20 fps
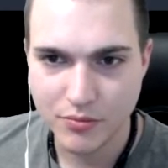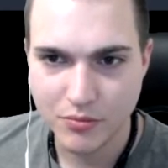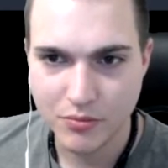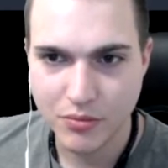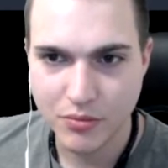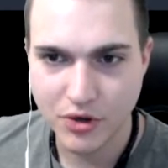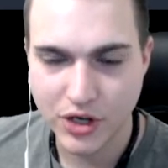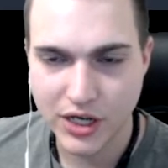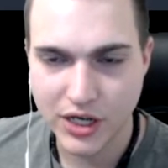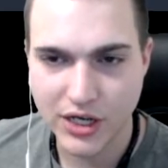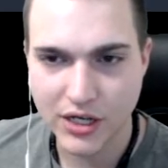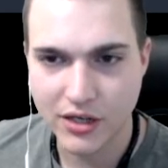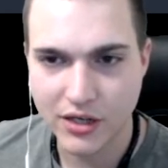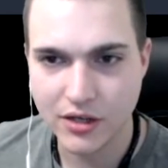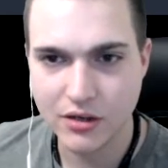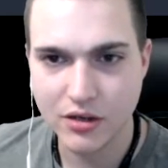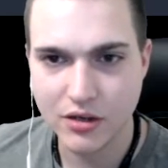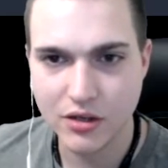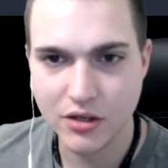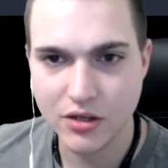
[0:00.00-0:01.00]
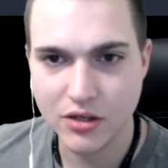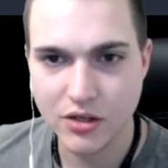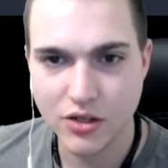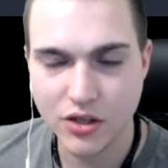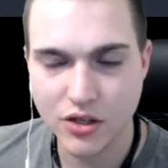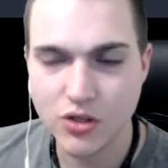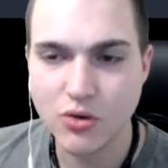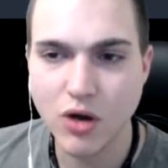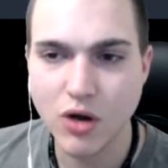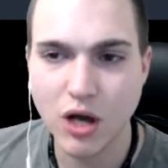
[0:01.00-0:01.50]
bring
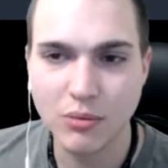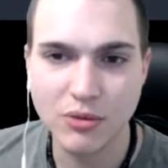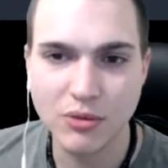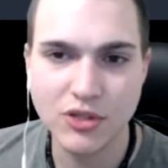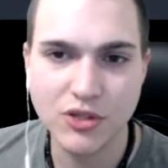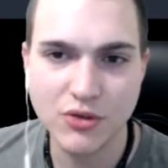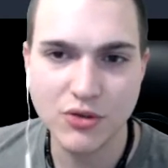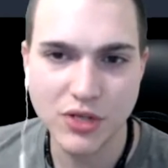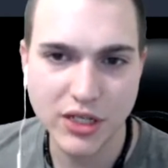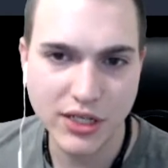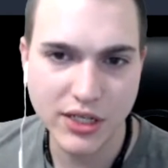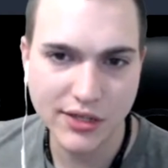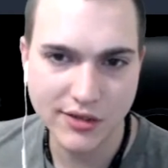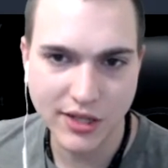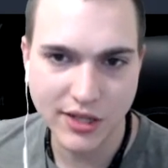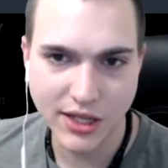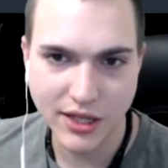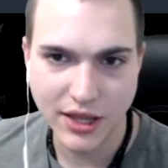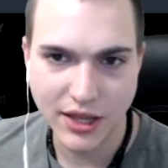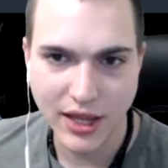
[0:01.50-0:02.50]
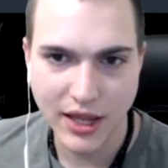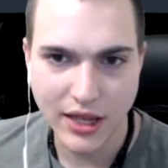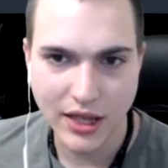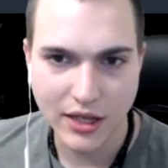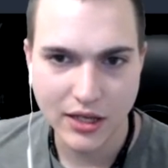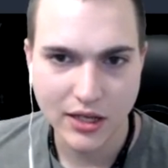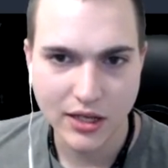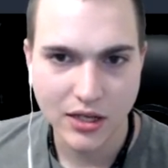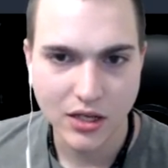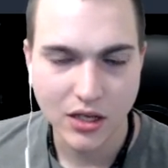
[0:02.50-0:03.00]
you opportunities like
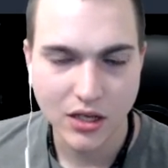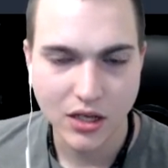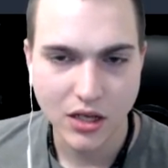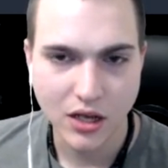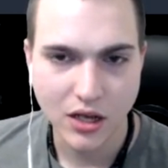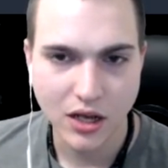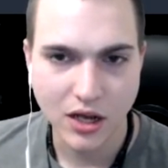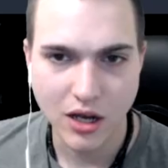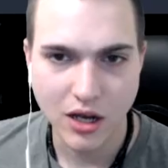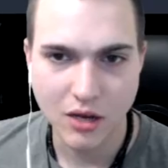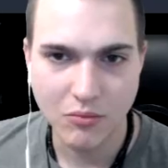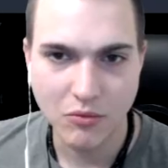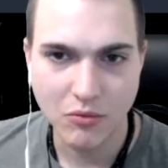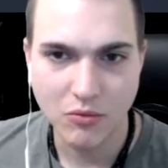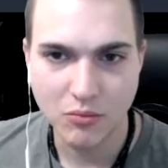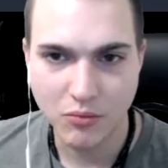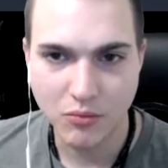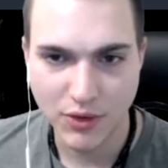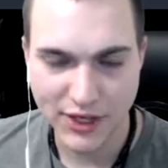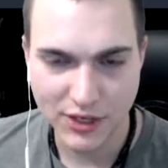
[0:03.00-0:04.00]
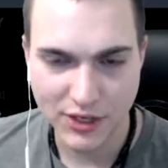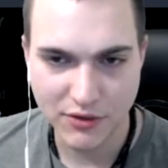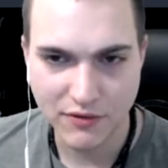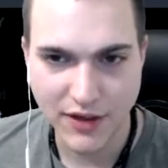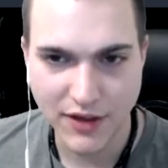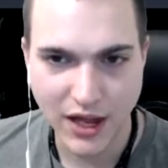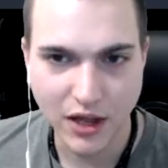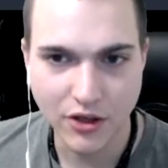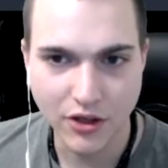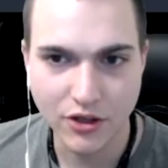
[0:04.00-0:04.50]
that, bring you
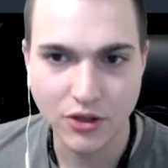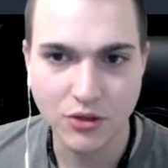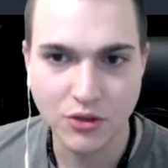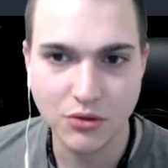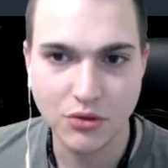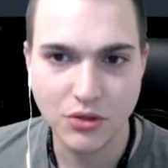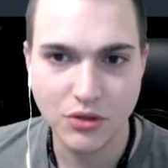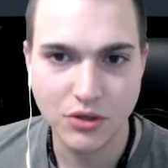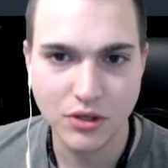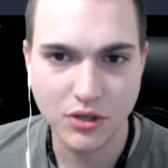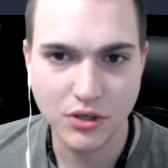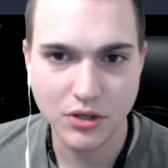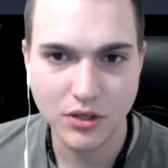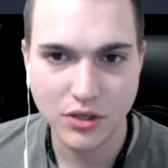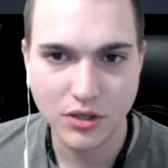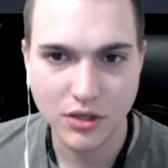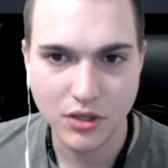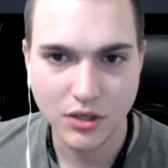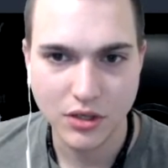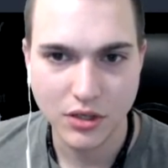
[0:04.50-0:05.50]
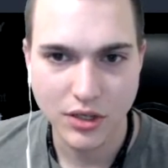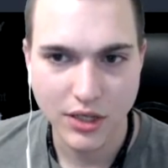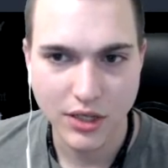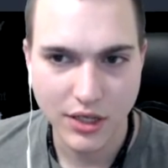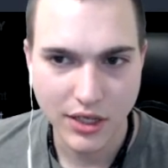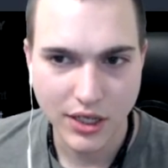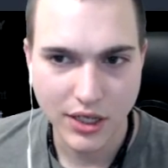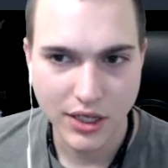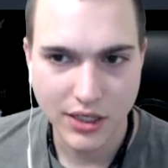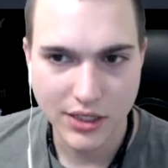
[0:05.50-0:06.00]
value
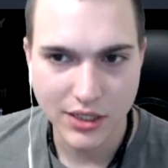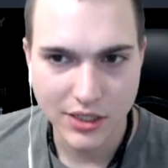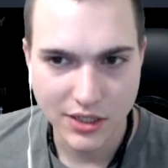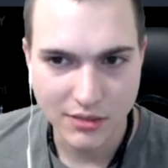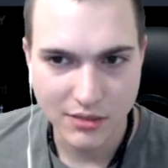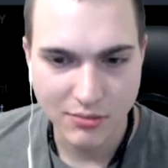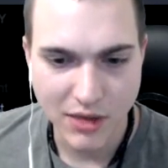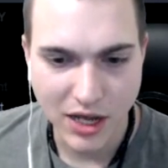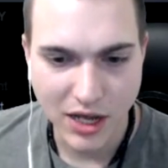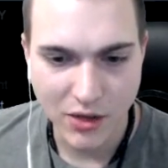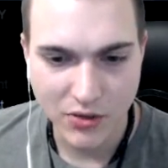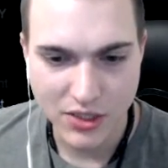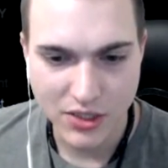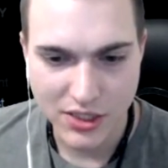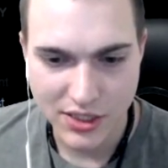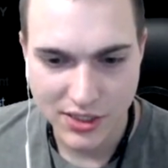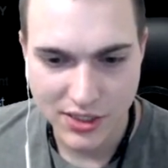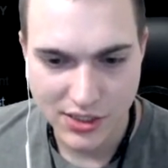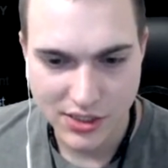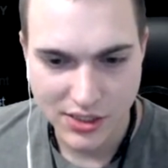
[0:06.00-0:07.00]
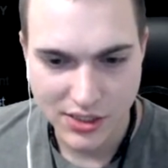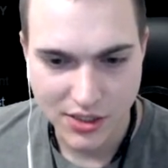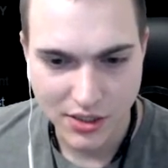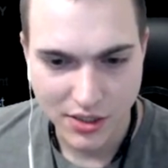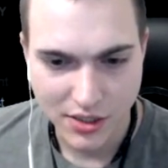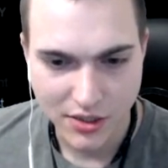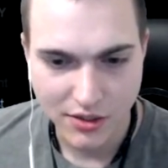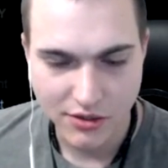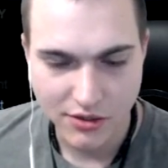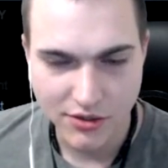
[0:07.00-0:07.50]
in these bounties.
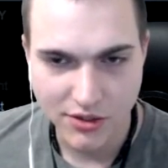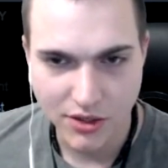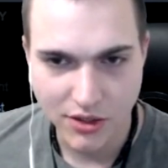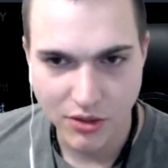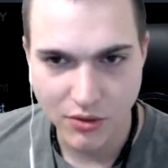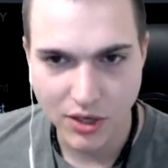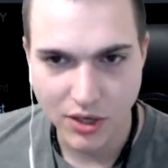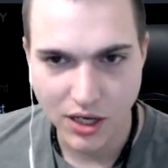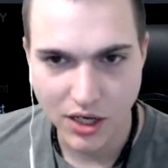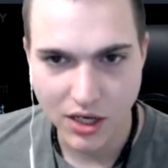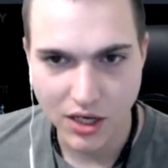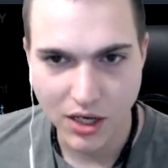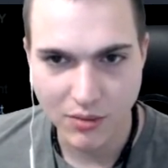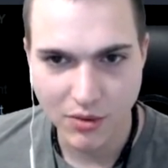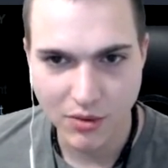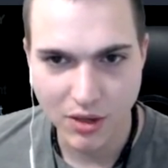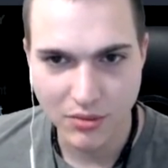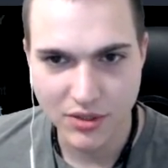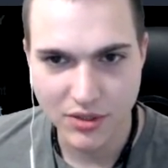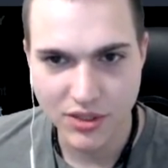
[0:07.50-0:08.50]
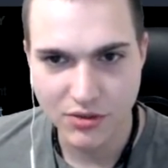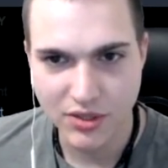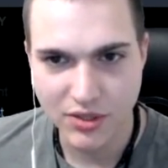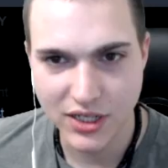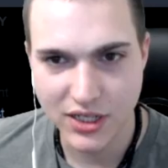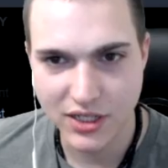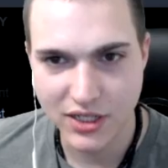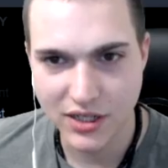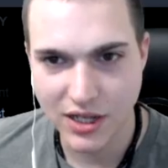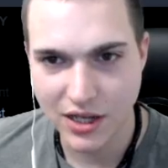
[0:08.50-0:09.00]
So I'll probably do it
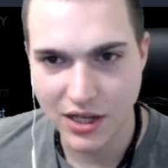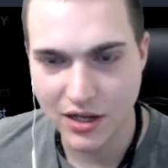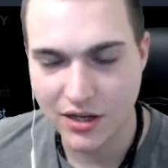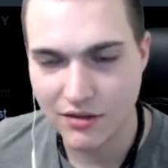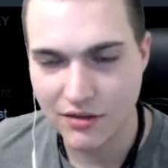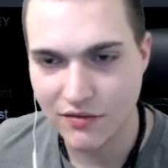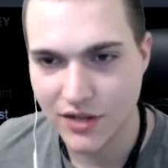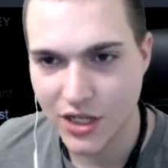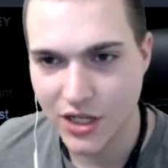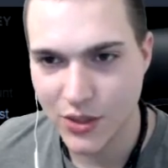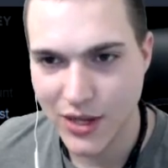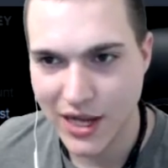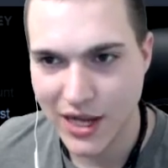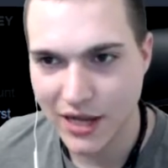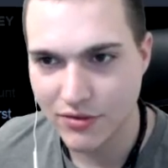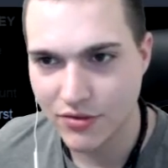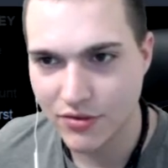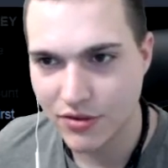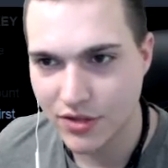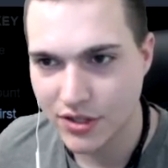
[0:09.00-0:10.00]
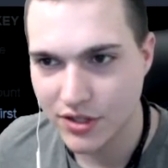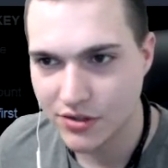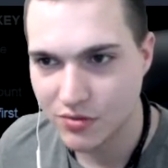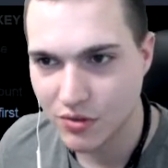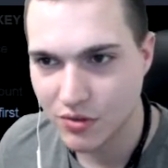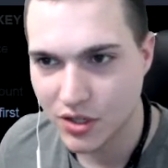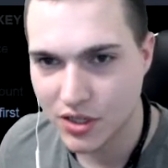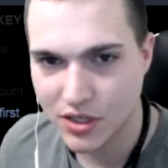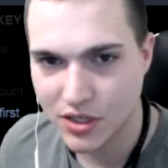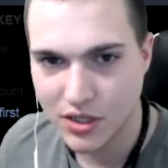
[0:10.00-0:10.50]
in a video after this
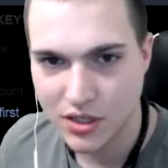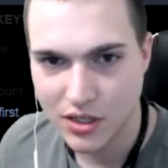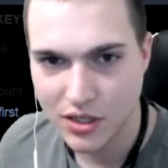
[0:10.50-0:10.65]
one.